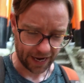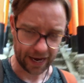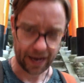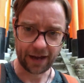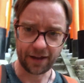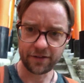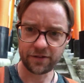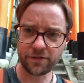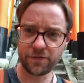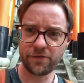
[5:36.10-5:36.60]

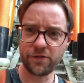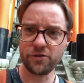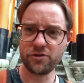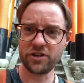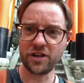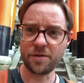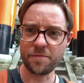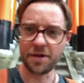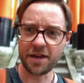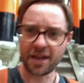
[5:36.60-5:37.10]
at
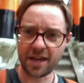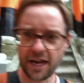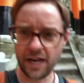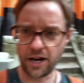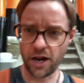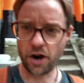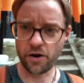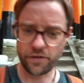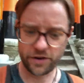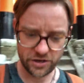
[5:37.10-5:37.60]
Fushimi
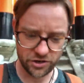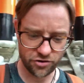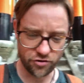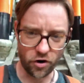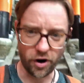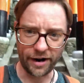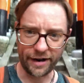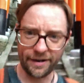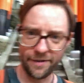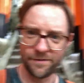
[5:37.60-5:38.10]
Inari Shrine,